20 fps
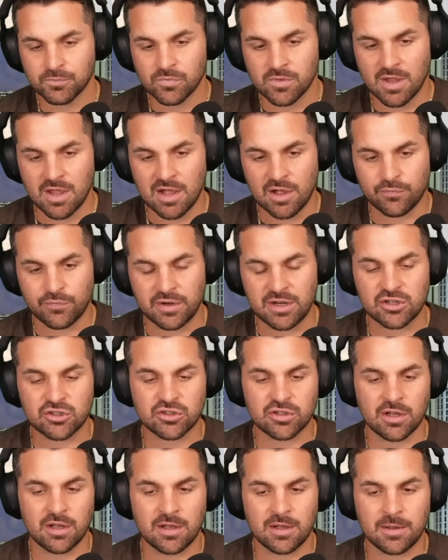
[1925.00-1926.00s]

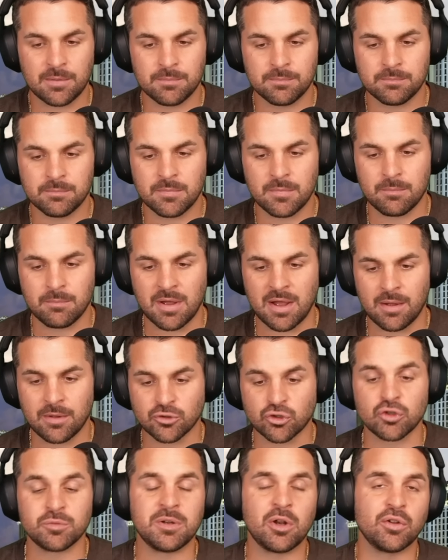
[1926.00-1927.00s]
decisioned
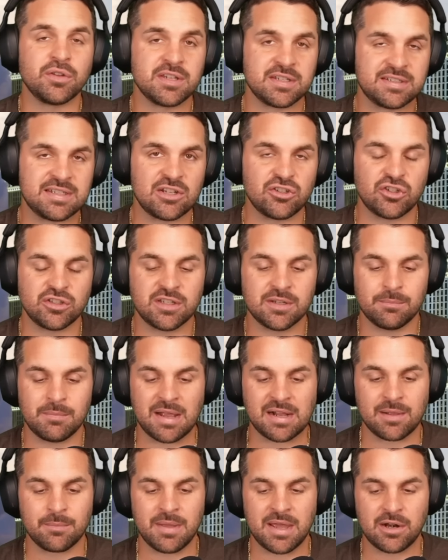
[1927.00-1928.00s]

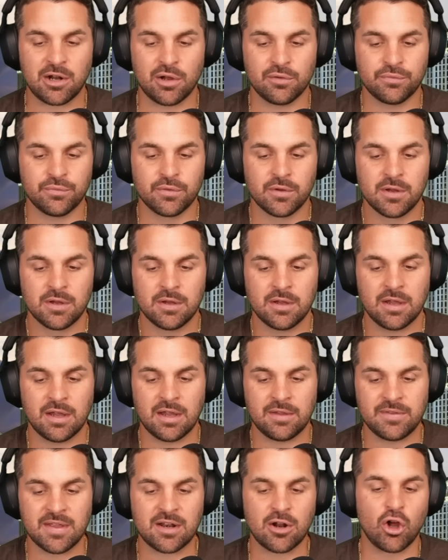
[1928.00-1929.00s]
Magomedov.
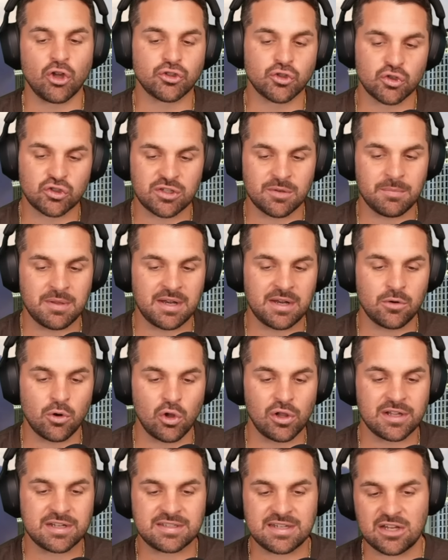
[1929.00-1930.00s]
And then also submitted
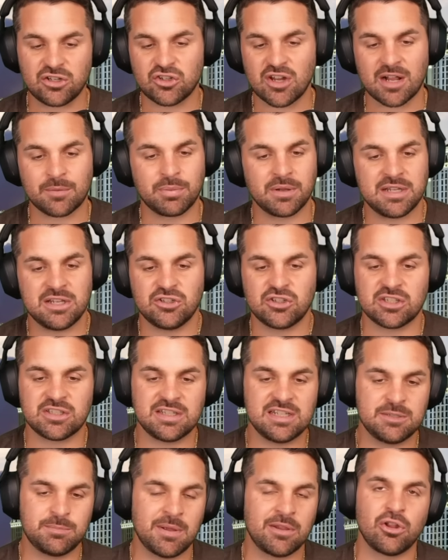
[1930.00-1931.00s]
Oleksiy Shak. But
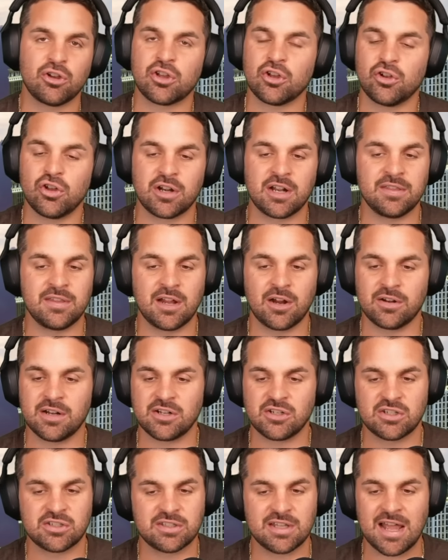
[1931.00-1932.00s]
he's been looking good in there. And
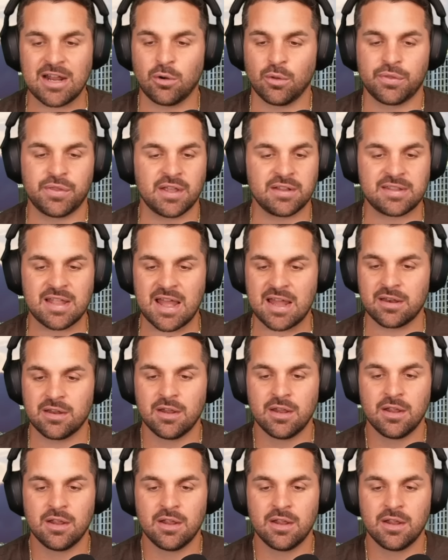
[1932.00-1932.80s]
I don't think that